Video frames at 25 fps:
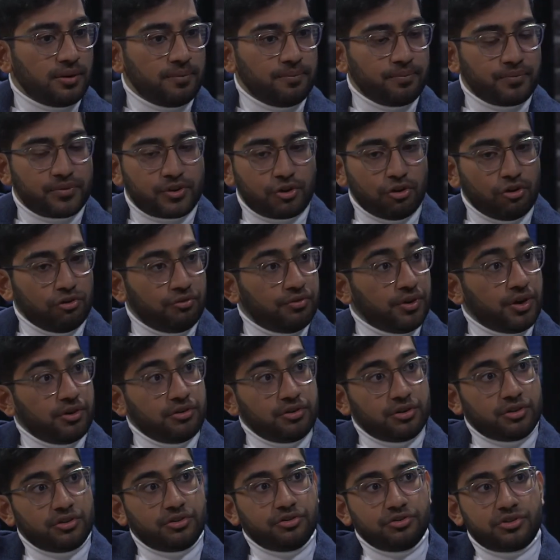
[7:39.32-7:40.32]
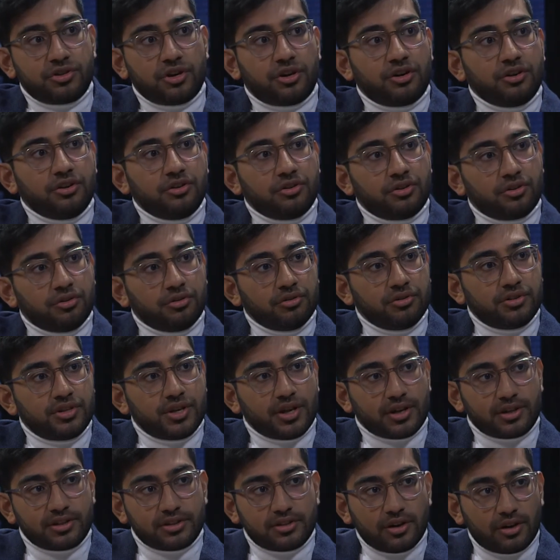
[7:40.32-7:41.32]
co-founder to start your own
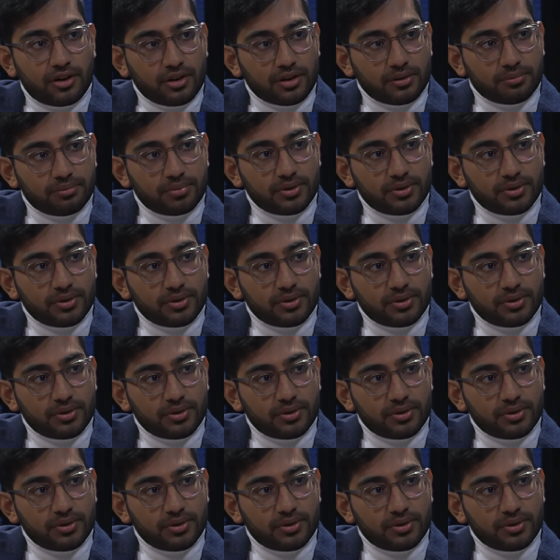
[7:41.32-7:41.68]
tech startup.